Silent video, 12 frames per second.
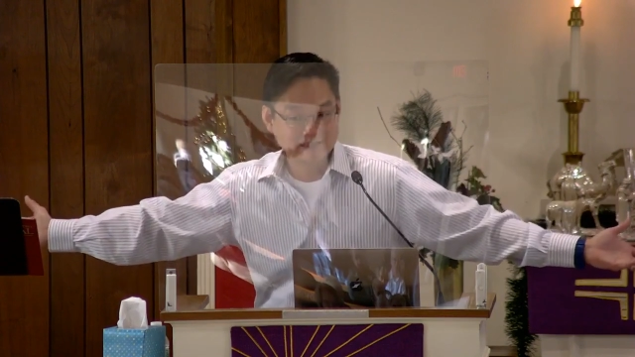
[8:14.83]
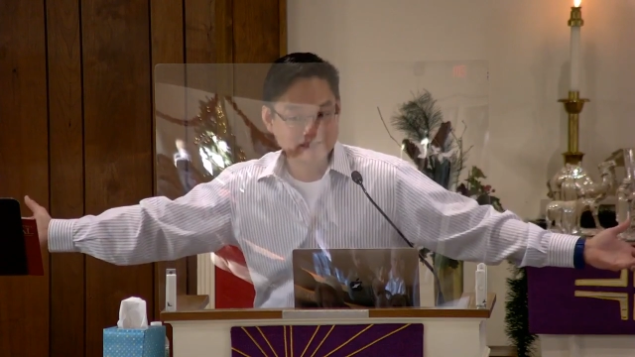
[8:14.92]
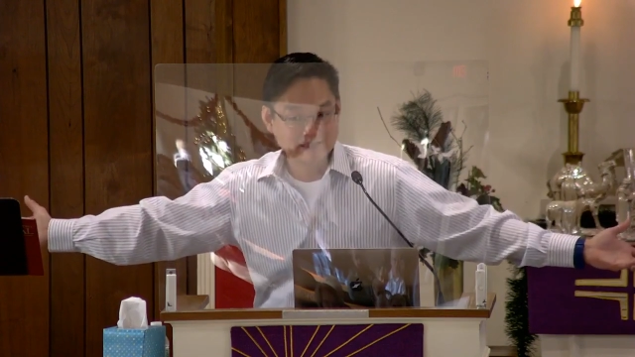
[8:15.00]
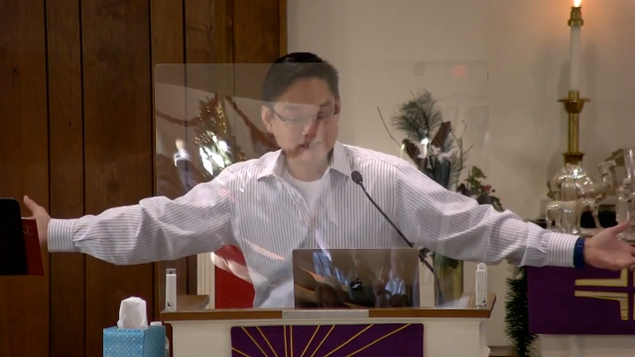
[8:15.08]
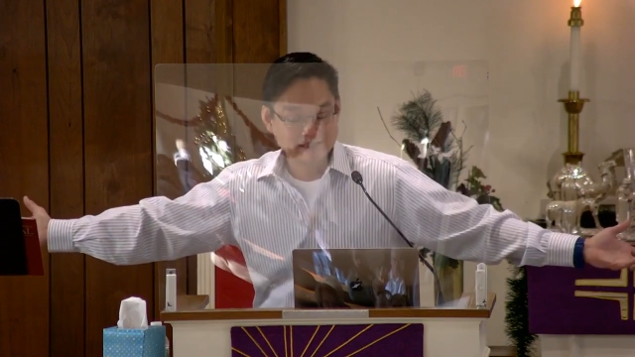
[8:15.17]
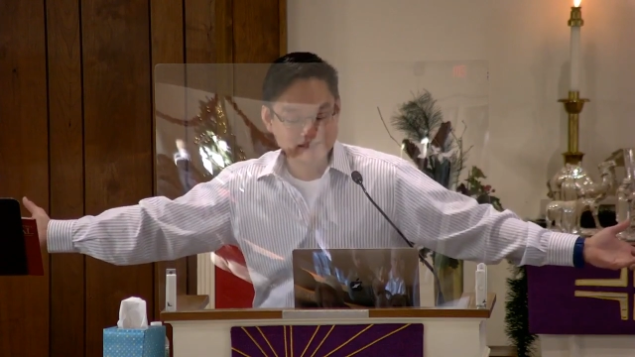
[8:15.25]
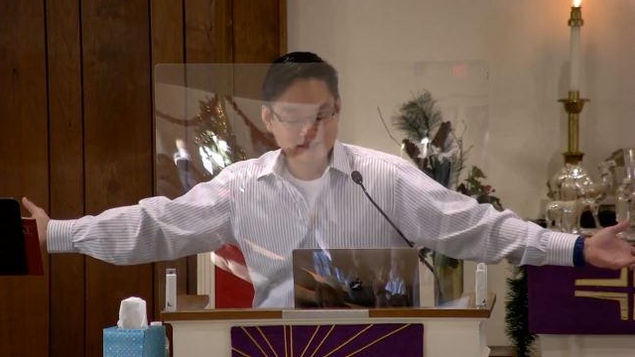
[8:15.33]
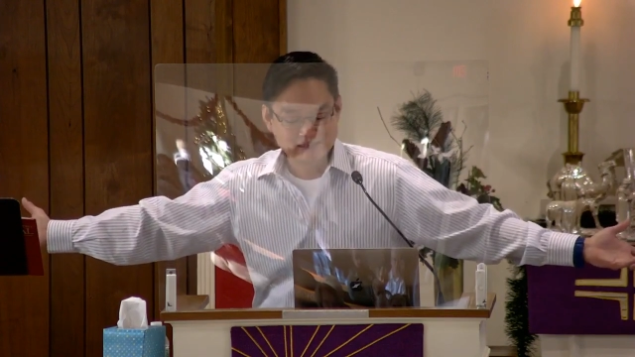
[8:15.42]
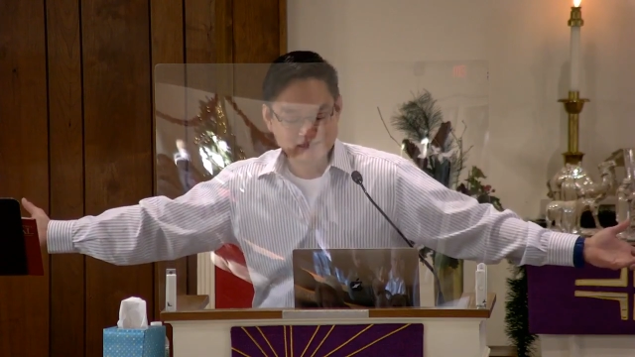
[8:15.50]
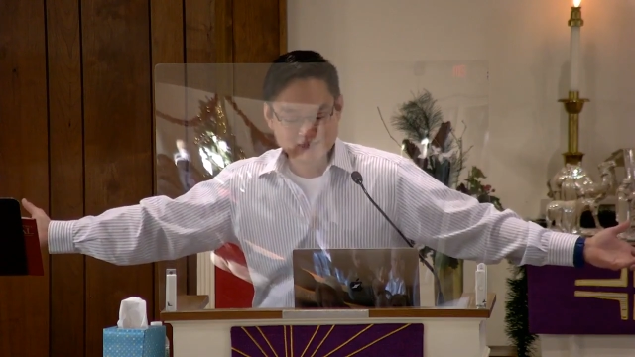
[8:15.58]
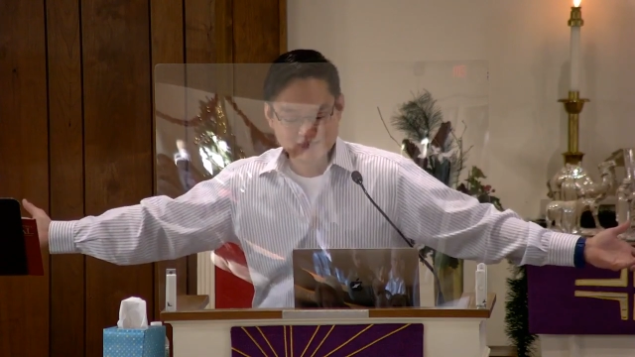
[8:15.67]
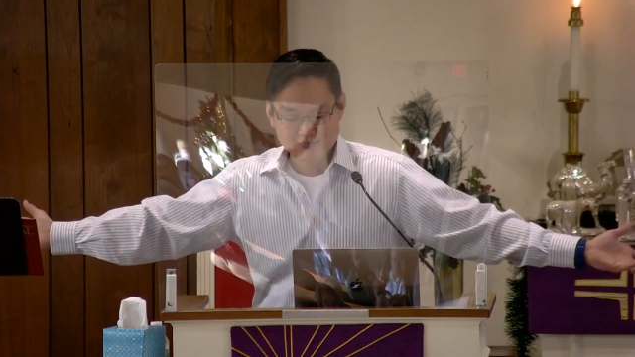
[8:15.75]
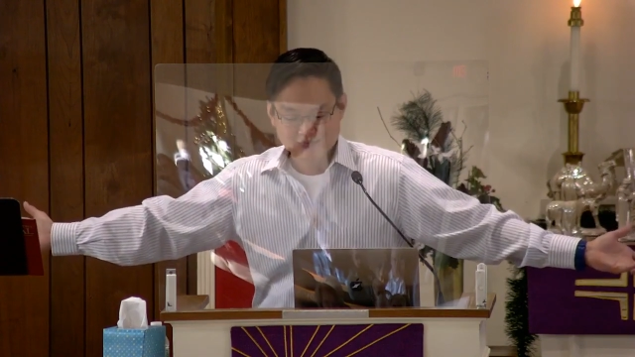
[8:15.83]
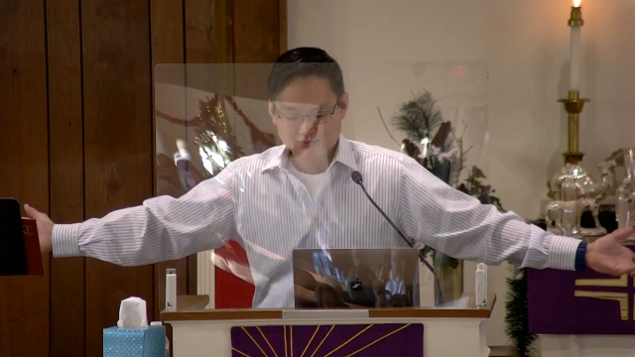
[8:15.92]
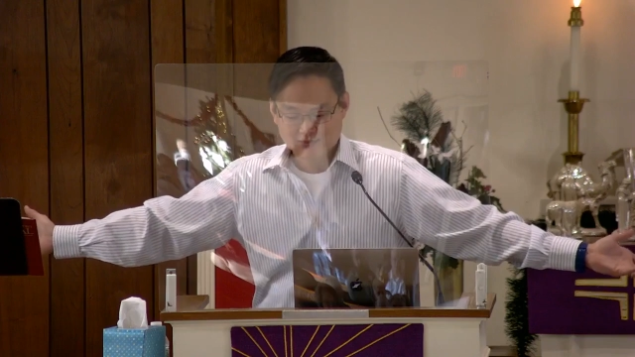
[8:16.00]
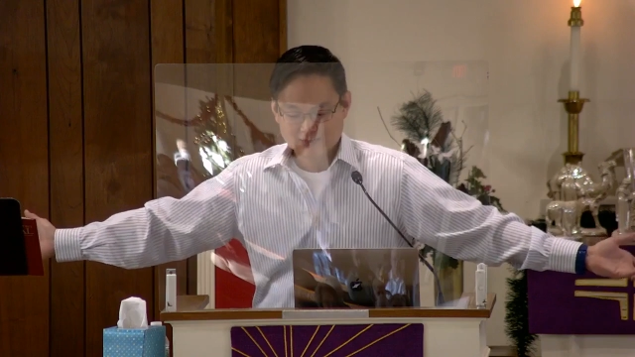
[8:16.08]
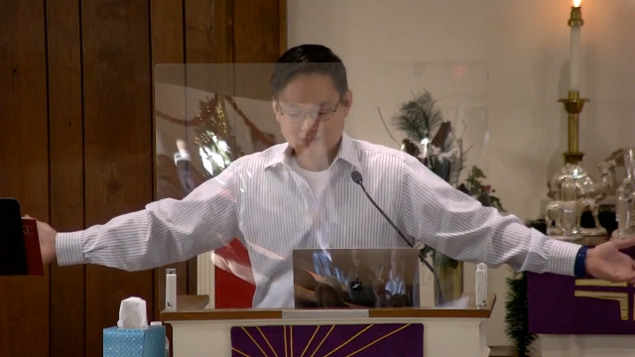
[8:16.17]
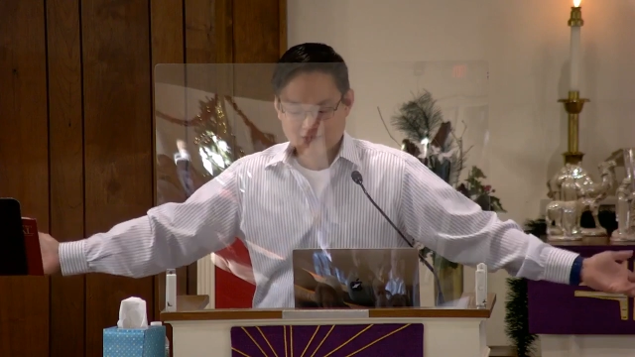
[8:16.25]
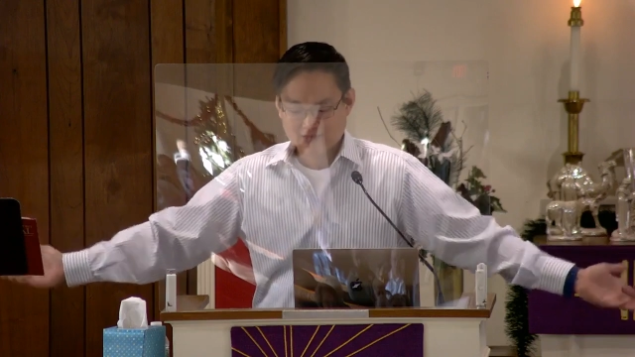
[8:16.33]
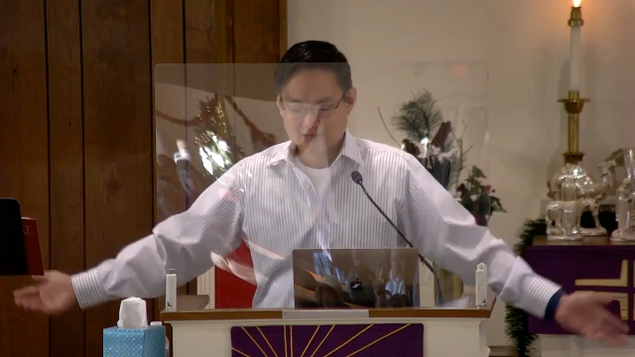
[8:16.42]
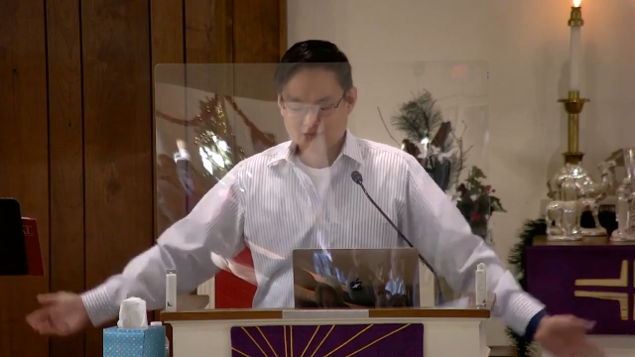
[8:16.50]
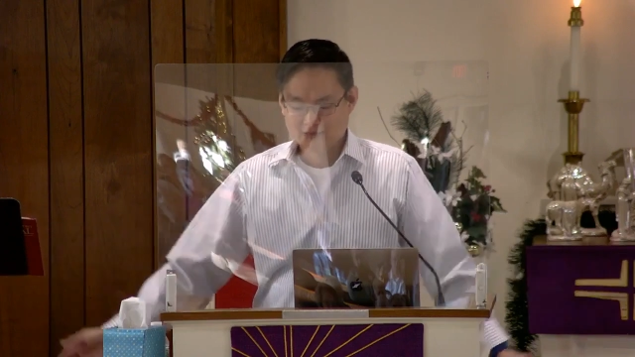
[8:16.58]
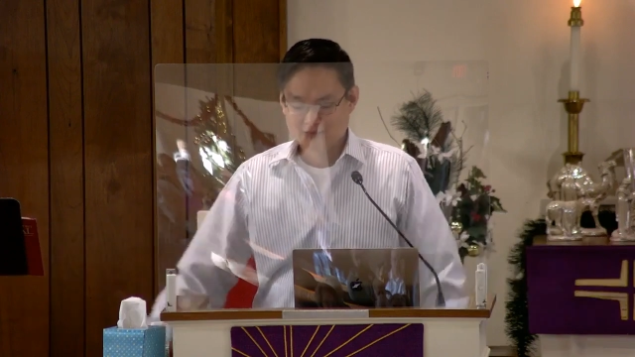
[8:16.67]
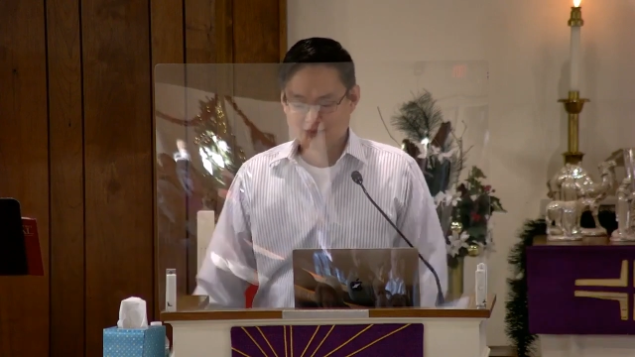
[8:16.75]

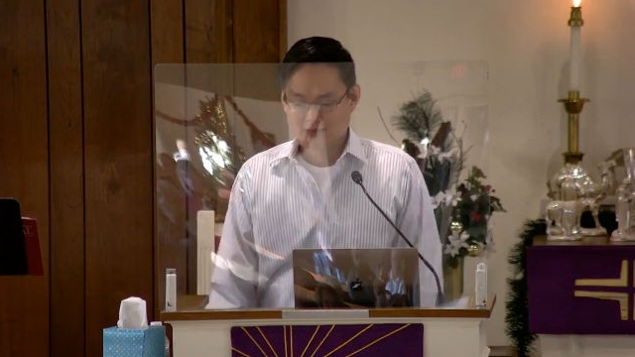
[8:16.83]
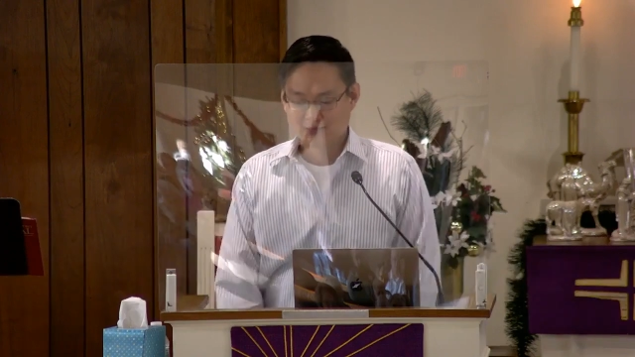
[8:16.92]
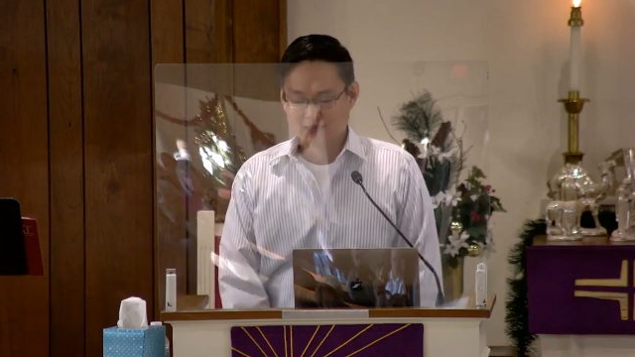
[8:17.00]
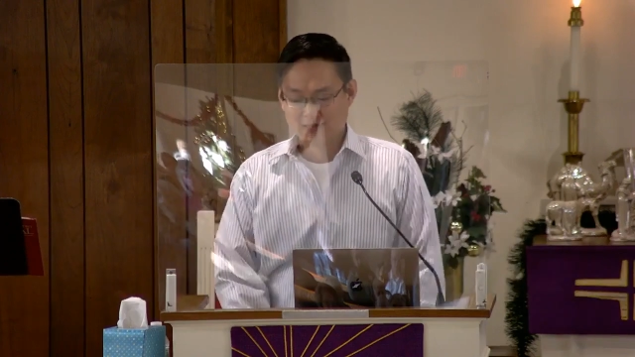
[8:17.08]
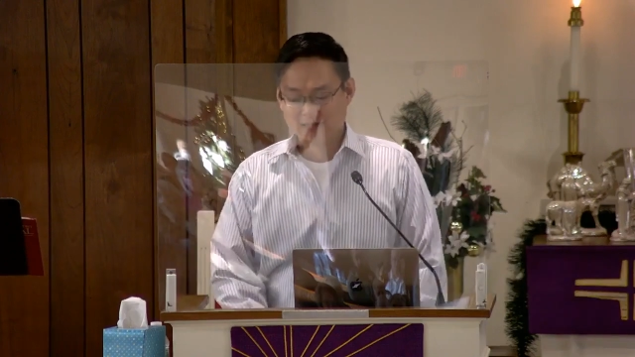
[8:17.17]
[no speech]